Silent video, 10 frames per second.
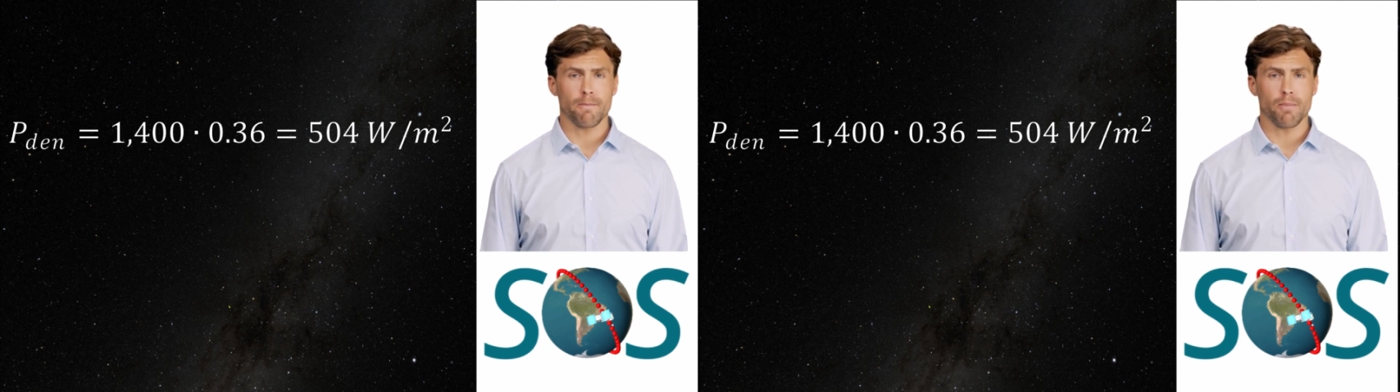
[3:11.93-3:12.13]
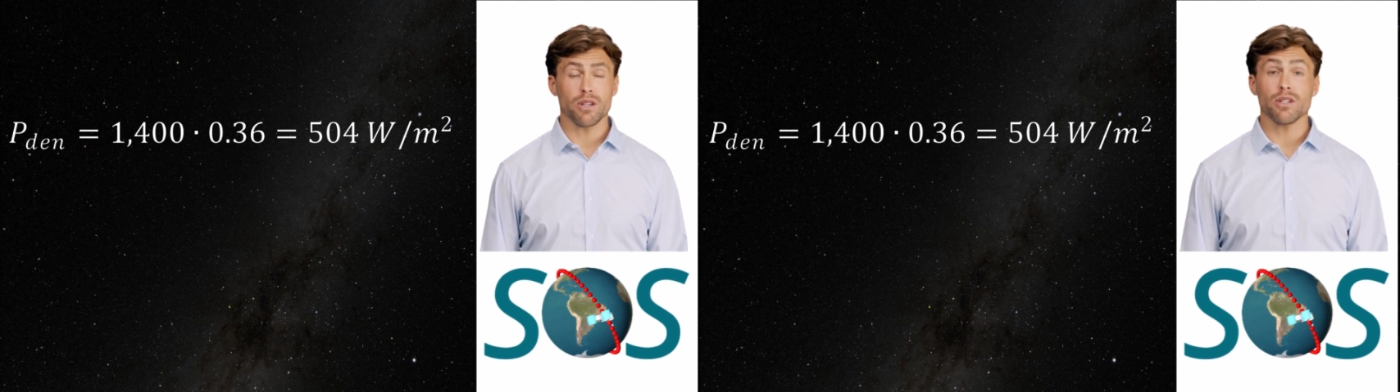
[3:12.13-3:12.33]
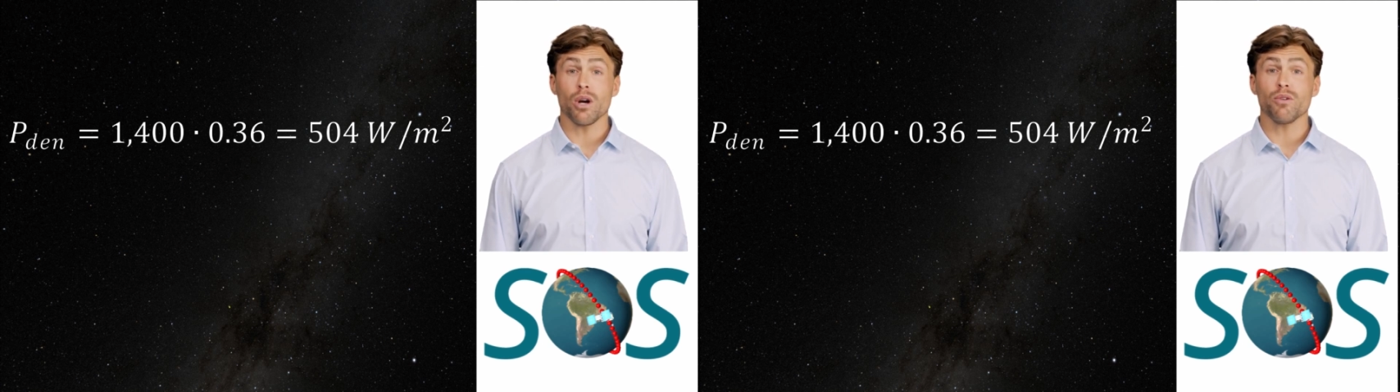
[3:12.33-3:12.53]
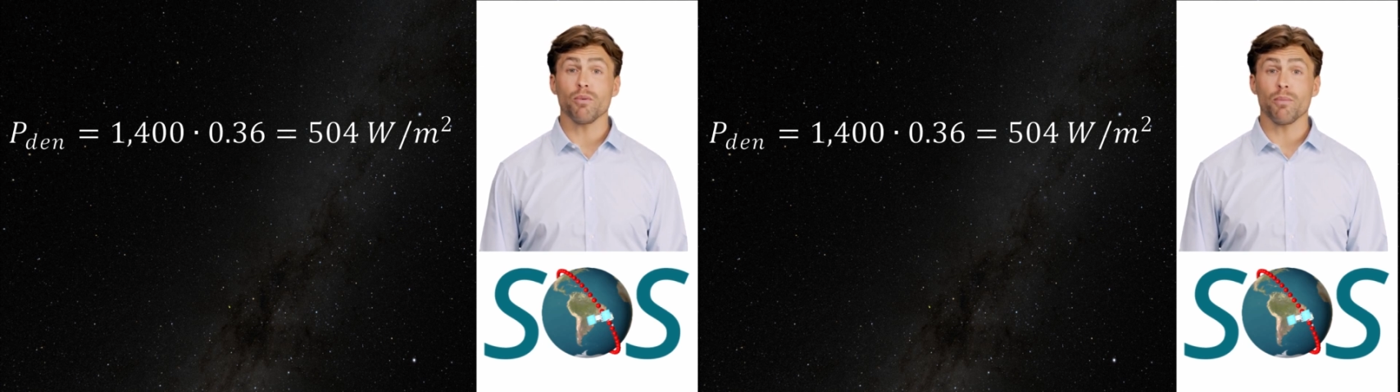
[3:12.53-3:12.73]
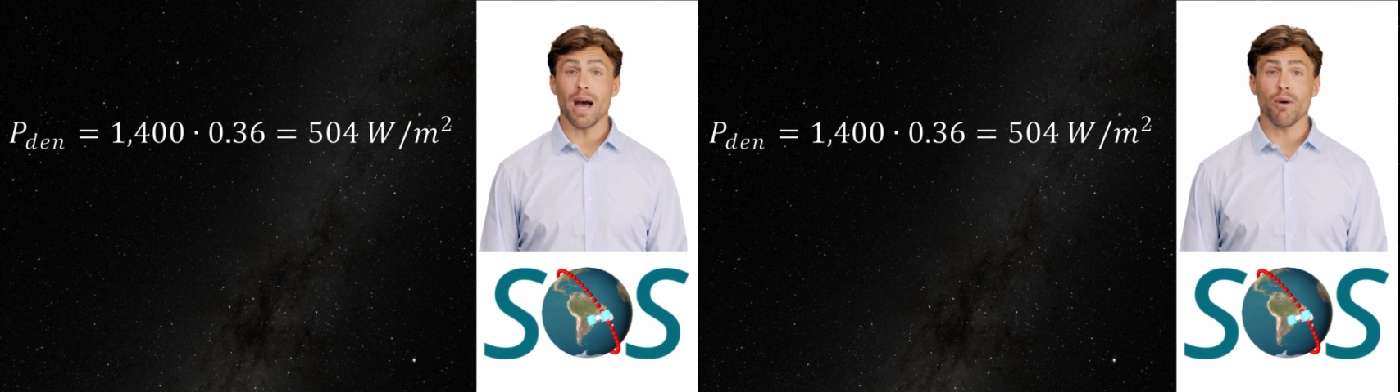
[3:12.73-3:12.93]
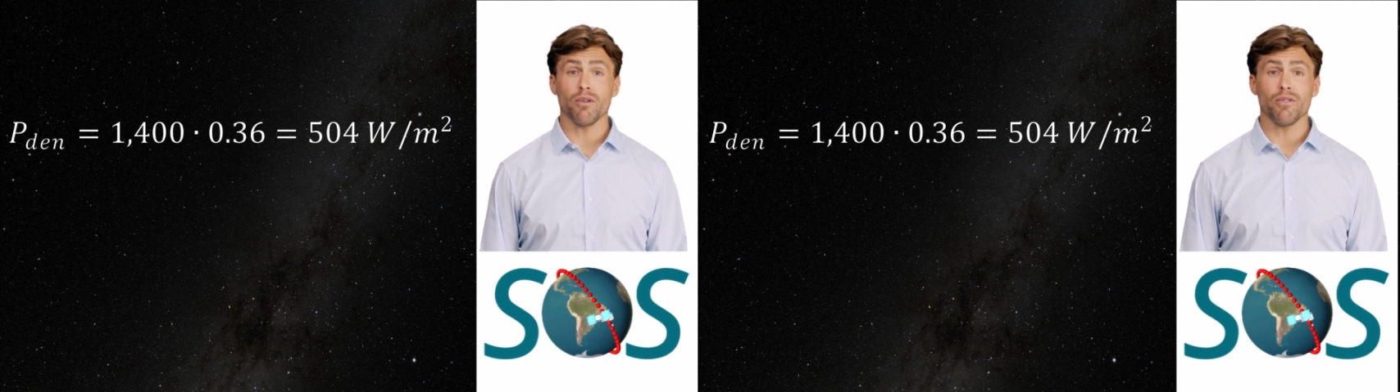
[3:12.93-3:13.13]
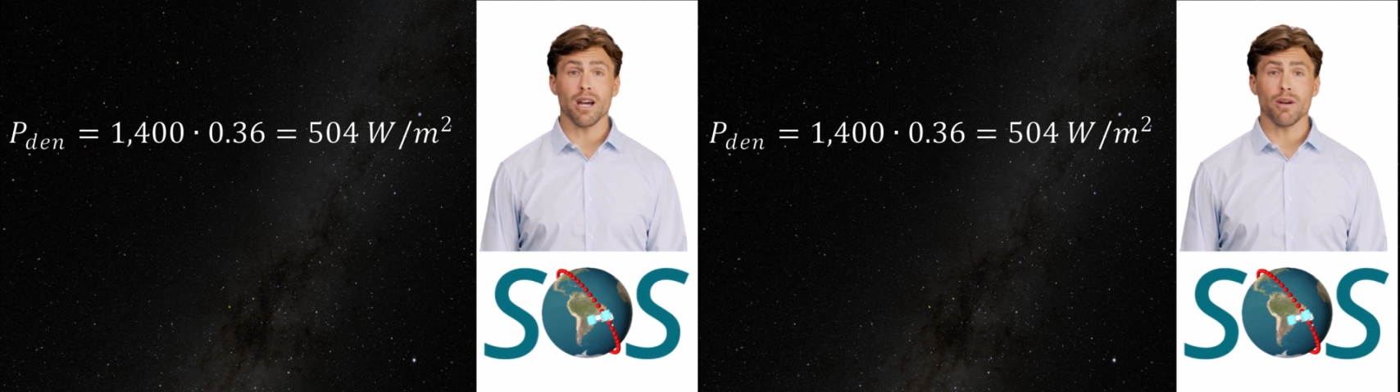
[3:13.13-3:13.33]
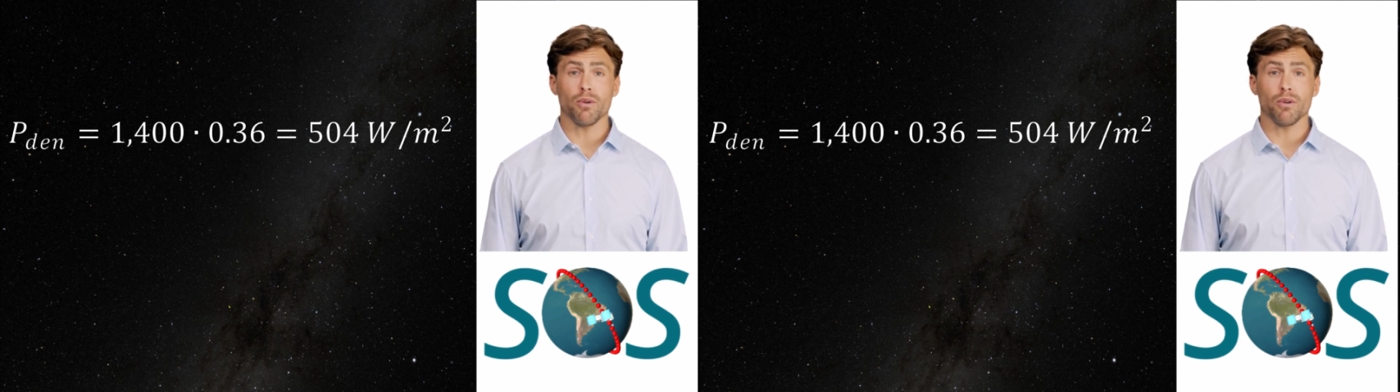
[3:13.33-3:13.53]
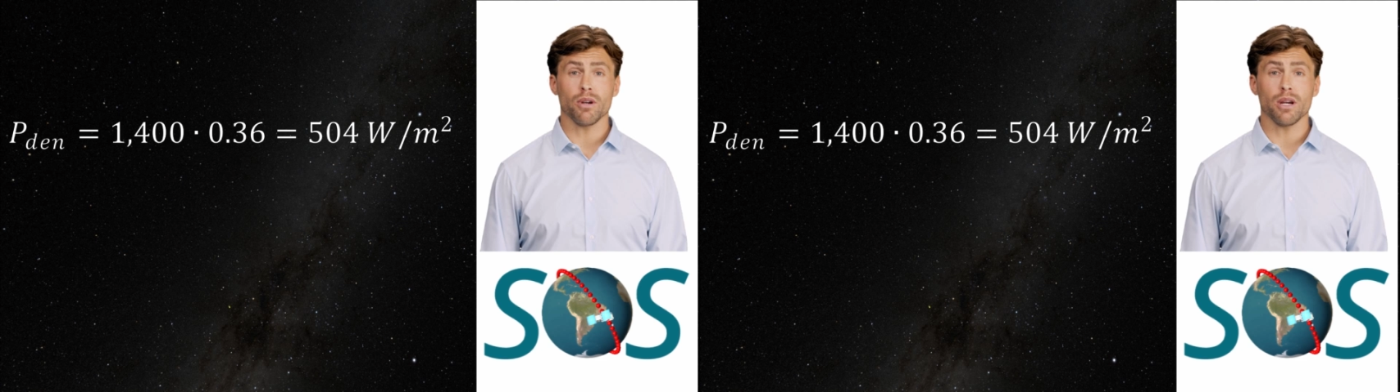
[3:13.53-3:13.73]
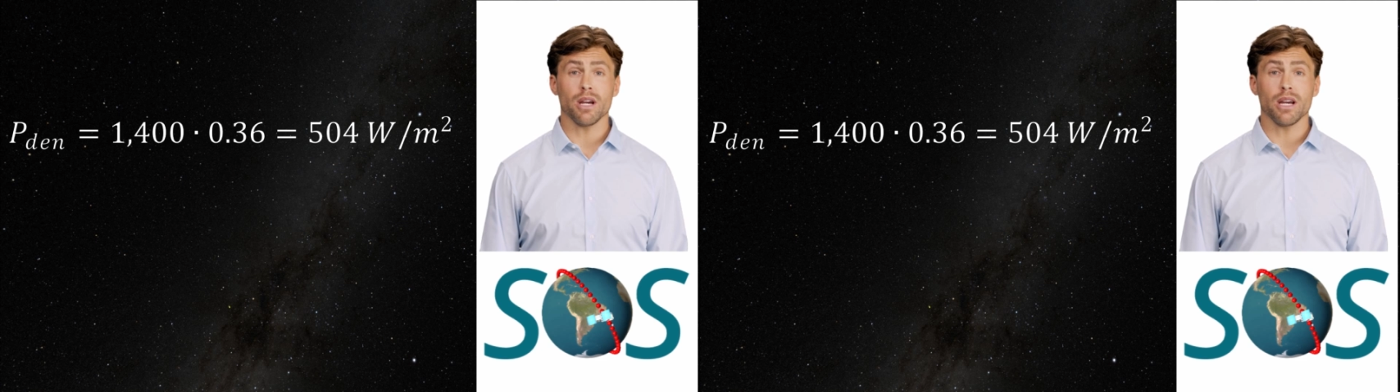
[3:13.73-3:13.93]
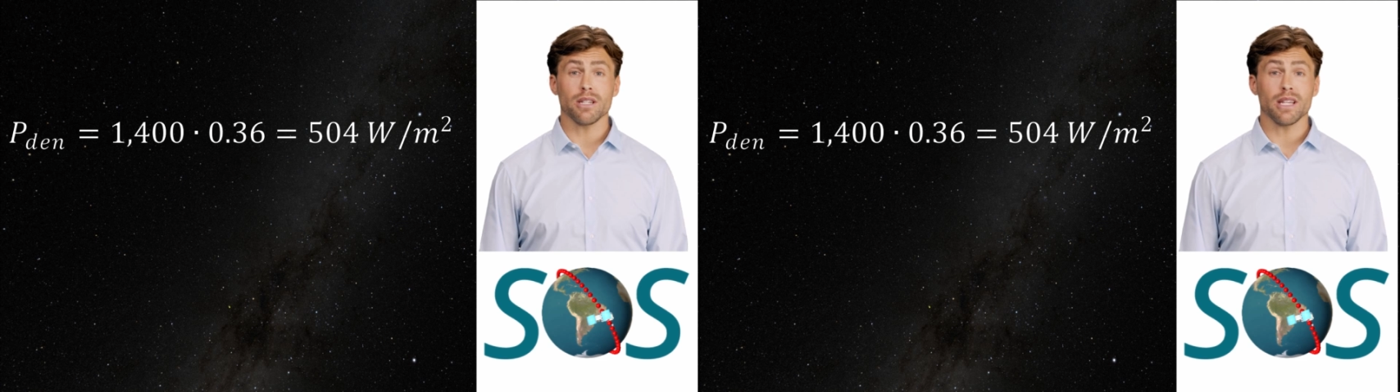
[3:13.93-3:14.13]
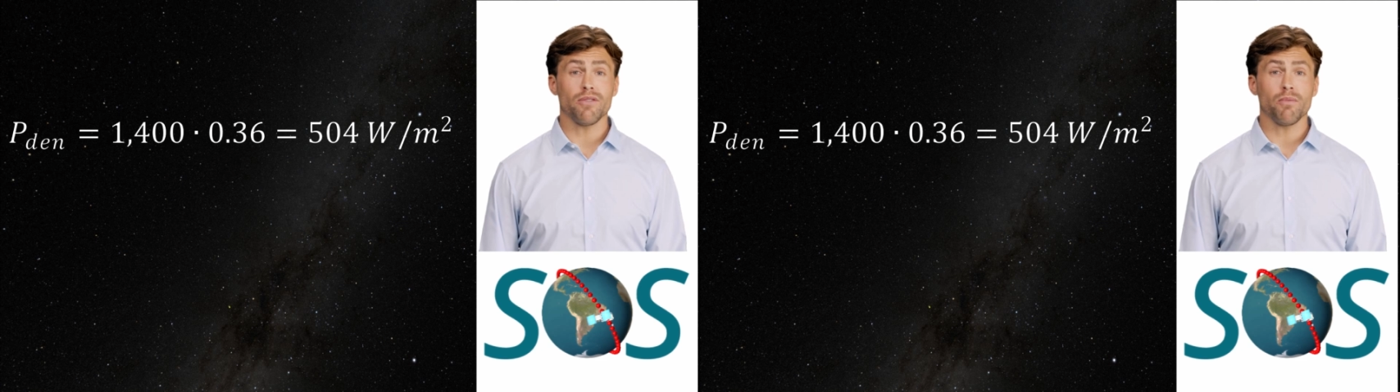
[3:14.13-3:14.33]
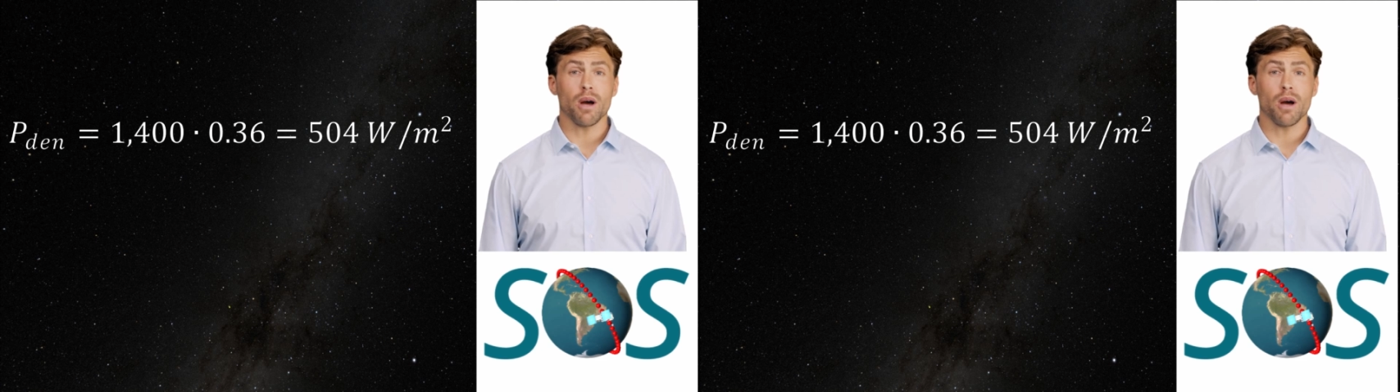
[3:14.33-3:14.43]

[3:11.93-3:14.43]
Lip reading: The total power available is given